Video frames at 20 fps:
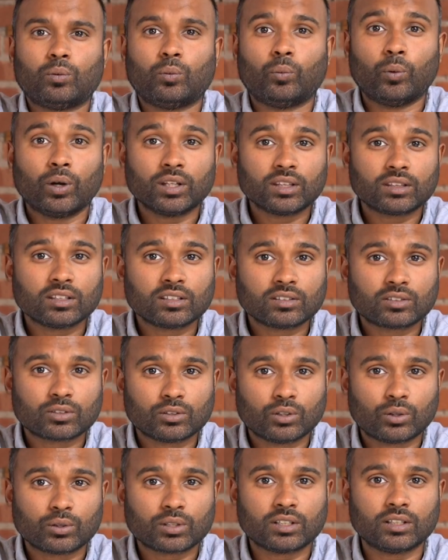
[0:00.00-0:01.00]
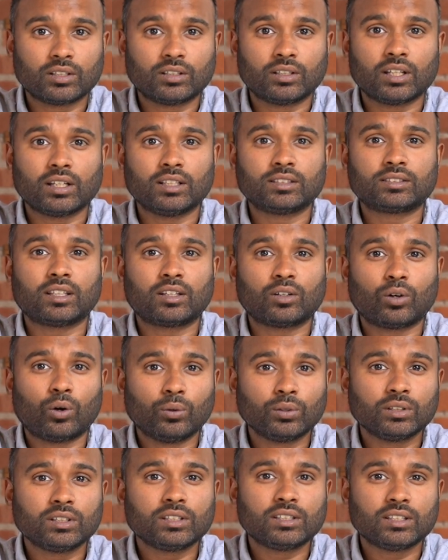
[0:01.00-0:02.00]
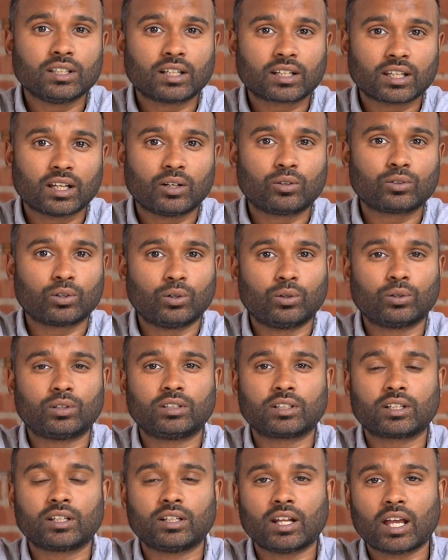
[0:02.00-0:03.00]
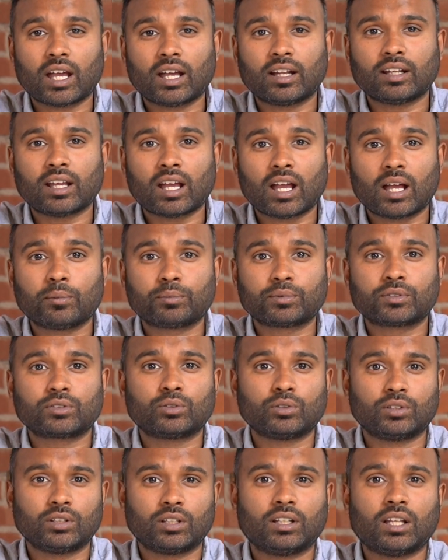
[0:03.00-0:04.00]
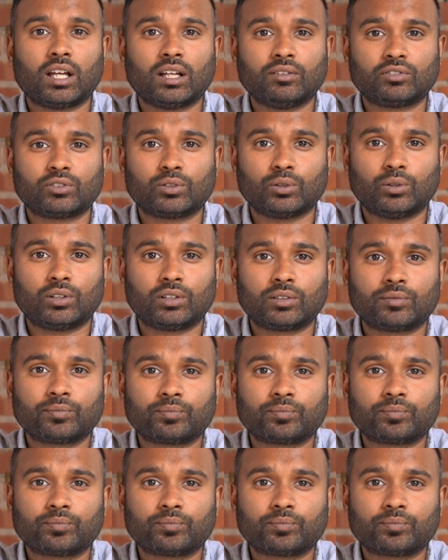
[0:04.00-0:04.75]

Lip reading: One thing to note here is that only the account owner can add apps to the live store.